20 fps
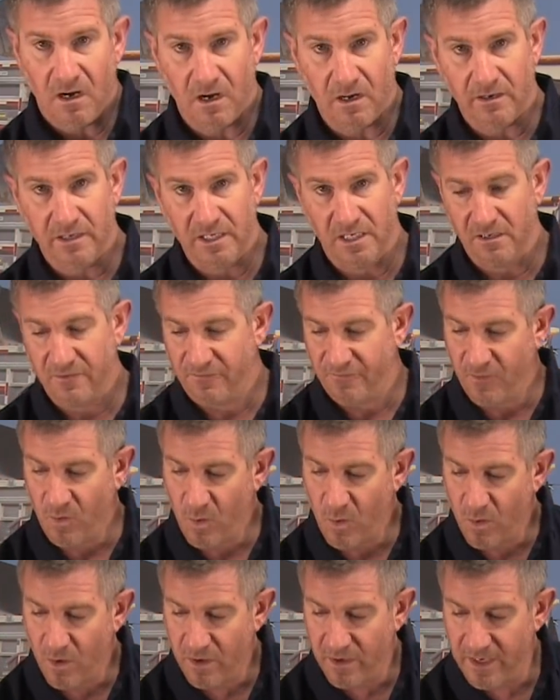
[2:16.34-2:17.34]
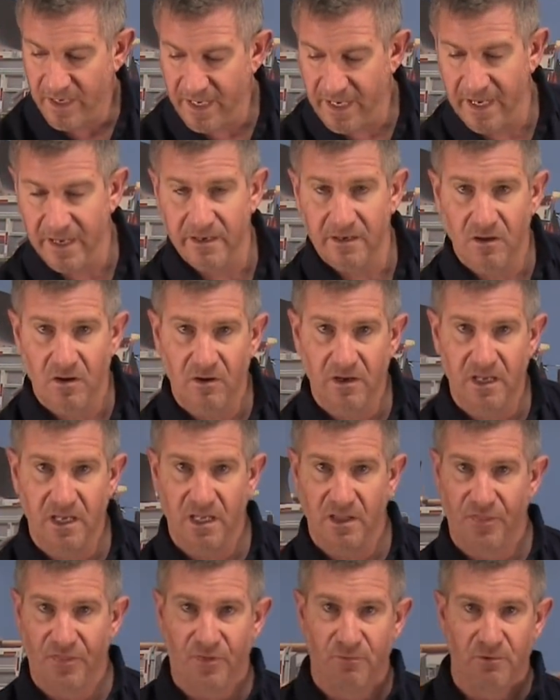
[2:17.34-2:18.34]
our E4 and our
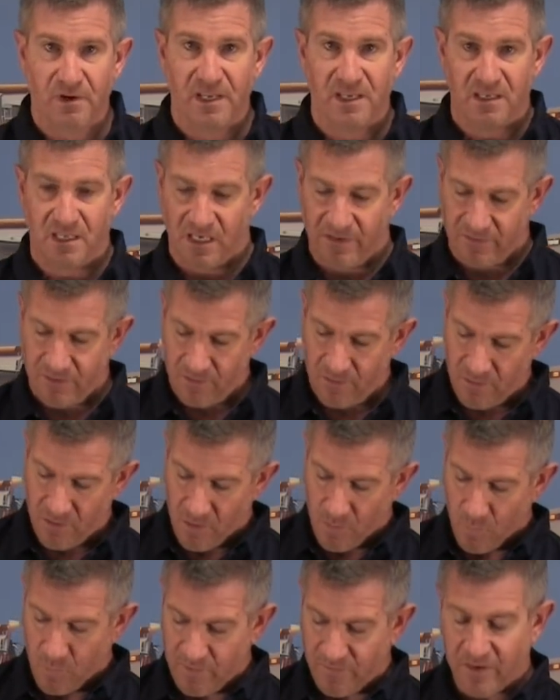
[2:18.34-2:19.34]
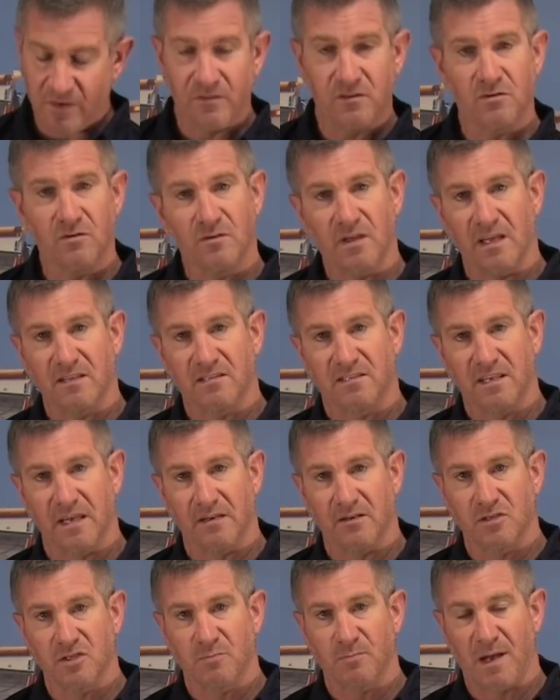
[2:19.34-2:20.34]
E3 even, we've given you that
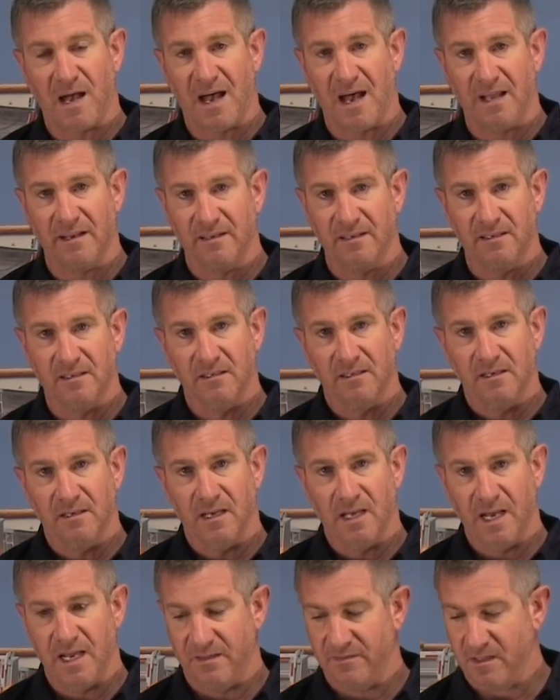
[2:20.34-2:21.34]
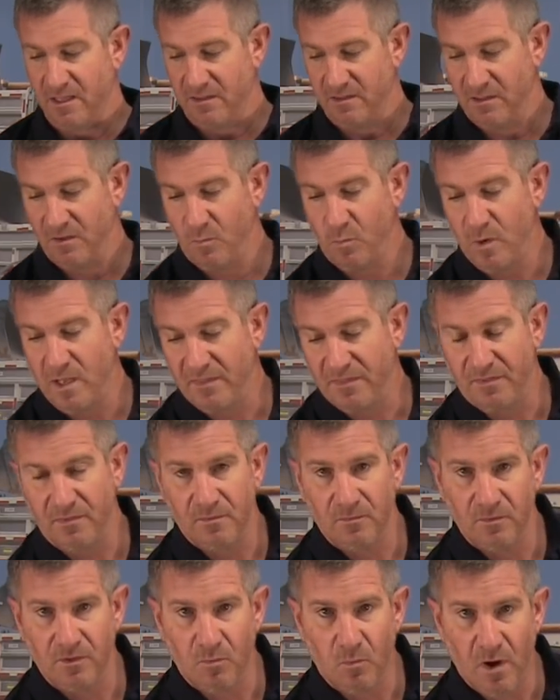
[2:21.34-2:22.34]
center spot and then the width,
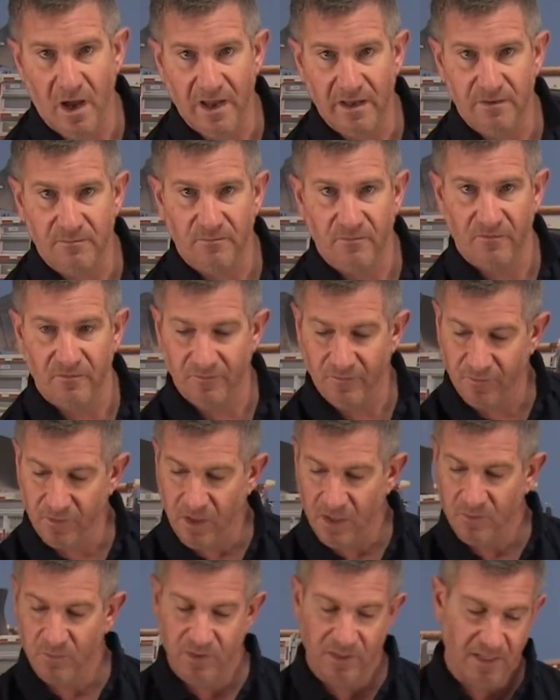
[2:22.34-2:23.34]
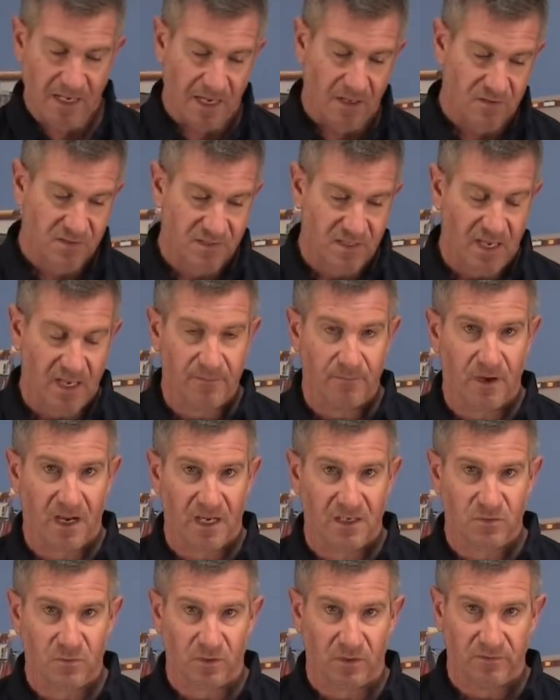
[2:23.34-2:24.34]
the wide flood with the outside
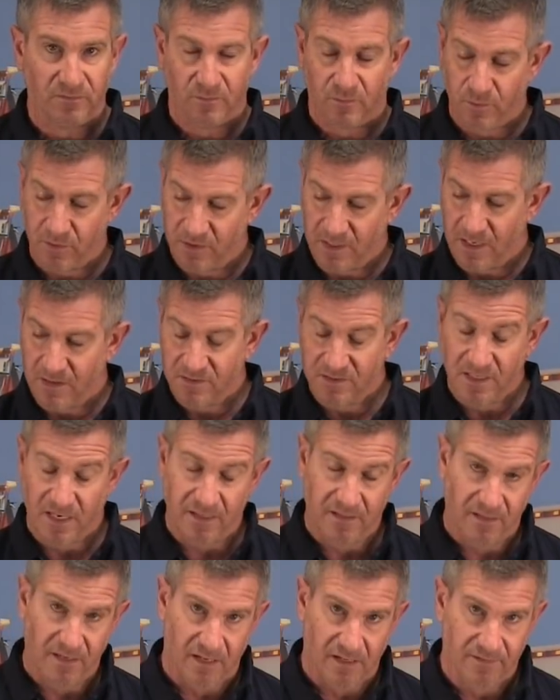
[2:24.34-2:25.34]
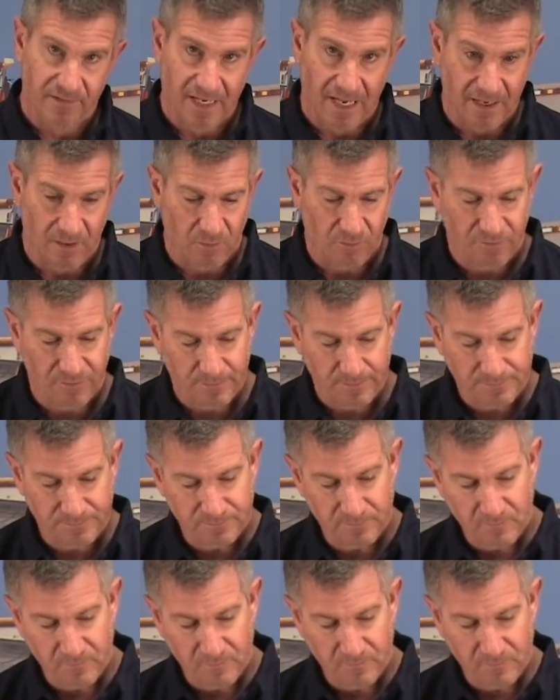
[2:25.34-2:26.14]
module or the outside uh, diodes.